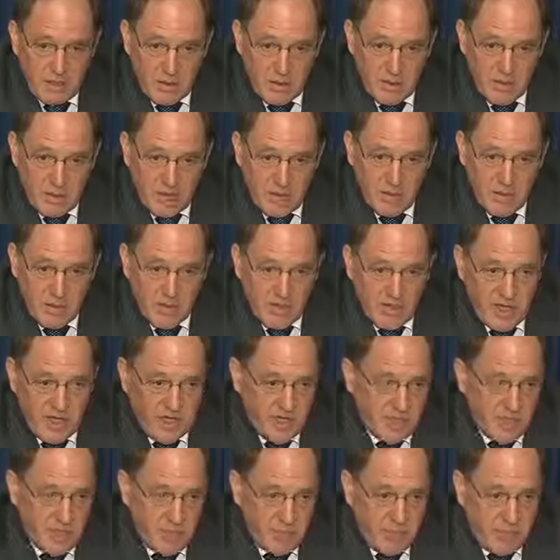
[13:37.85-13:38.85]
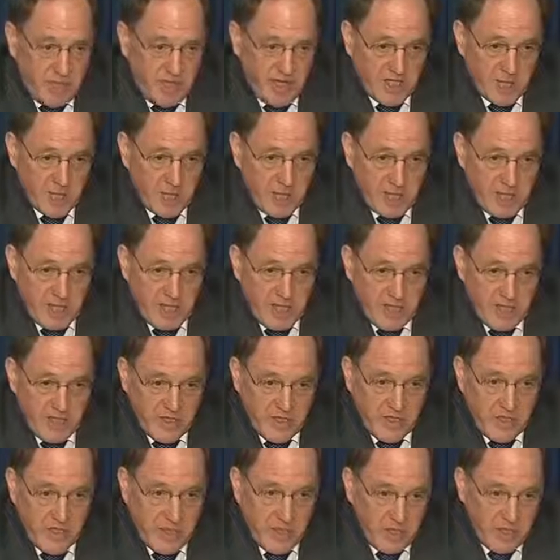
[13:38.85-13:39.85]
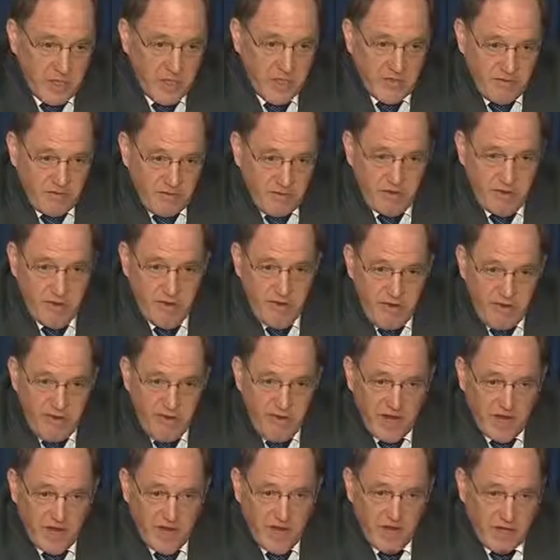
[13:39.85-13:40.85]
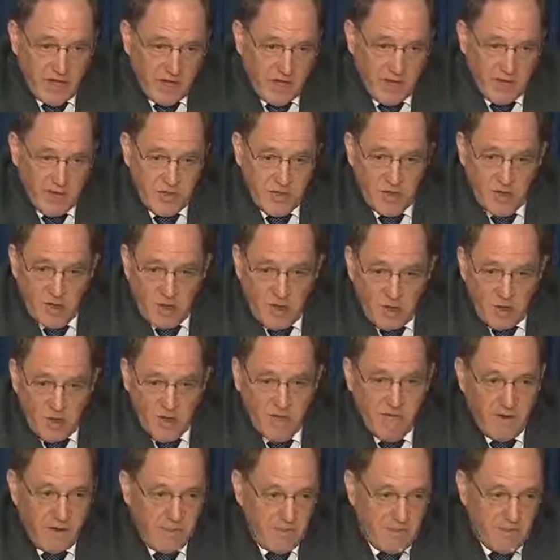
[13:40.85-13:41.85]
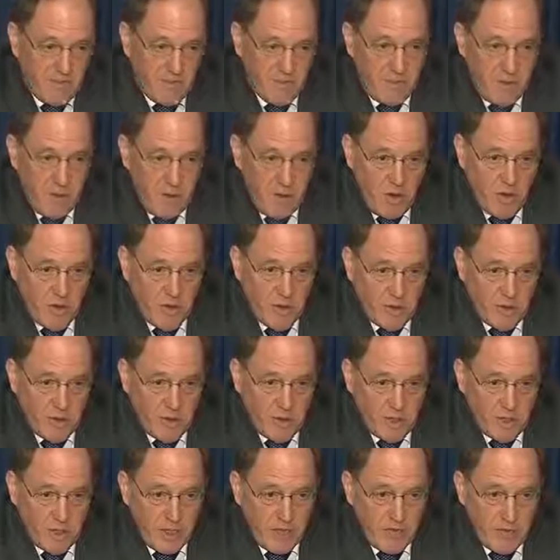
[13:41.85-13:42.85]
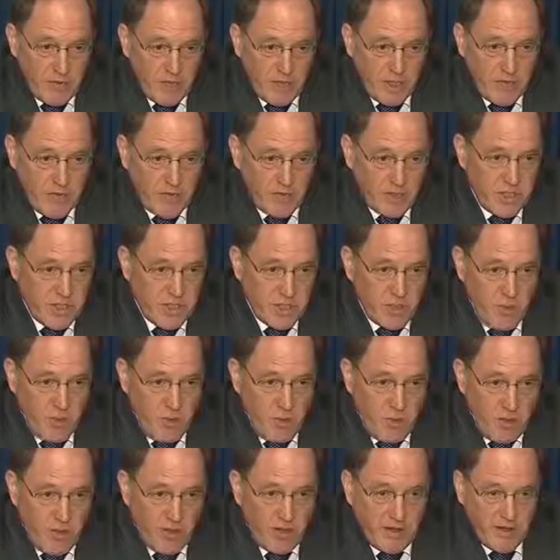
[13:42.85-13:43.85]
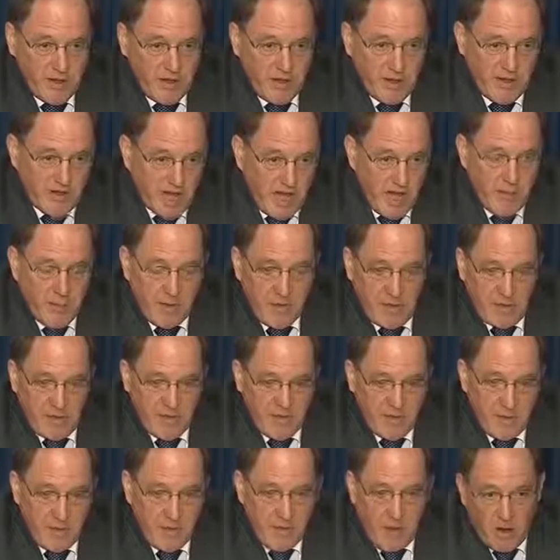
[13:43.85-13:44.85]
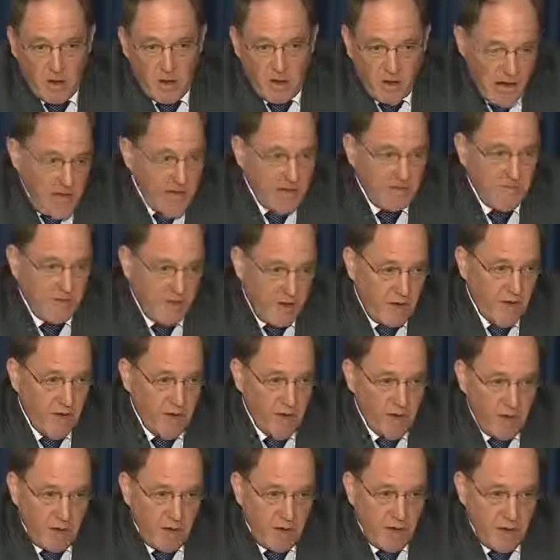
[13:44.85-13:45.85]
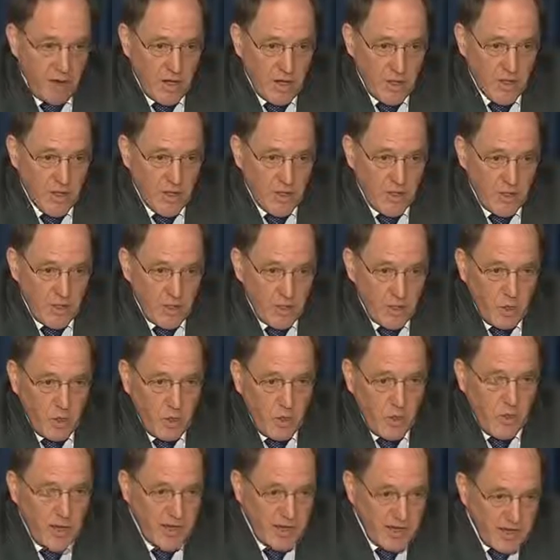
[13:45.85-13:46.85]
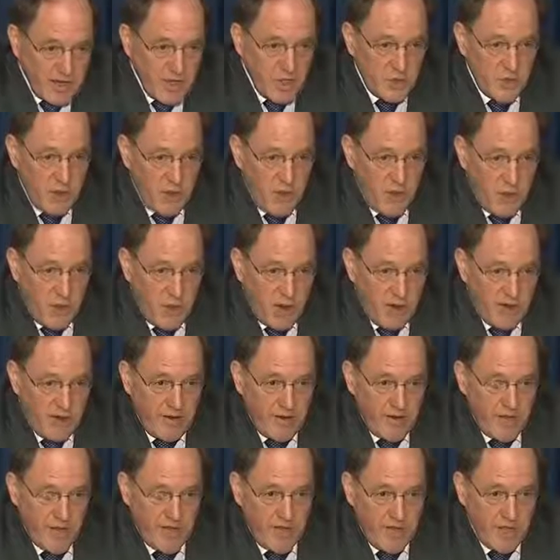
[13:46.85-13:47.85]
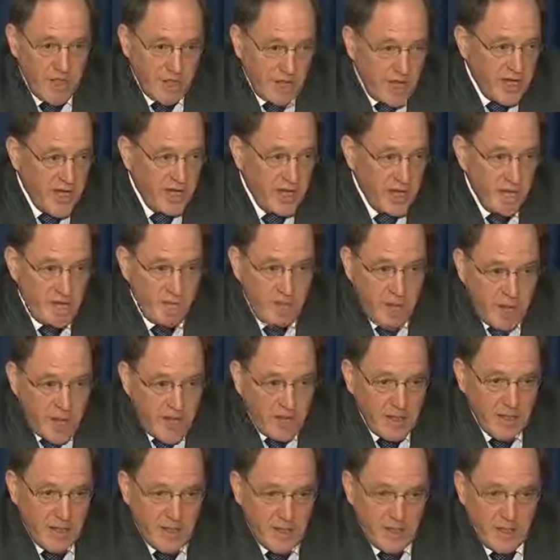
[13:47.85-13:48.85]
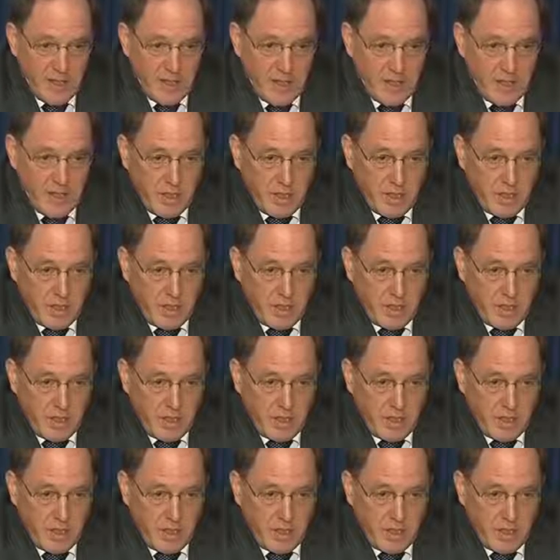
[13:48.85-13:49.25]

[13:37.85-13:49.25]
Stabilization is possible because the most severely affected countries are very small. The resources required to stabilize them are not very large. What is required is a change of policy.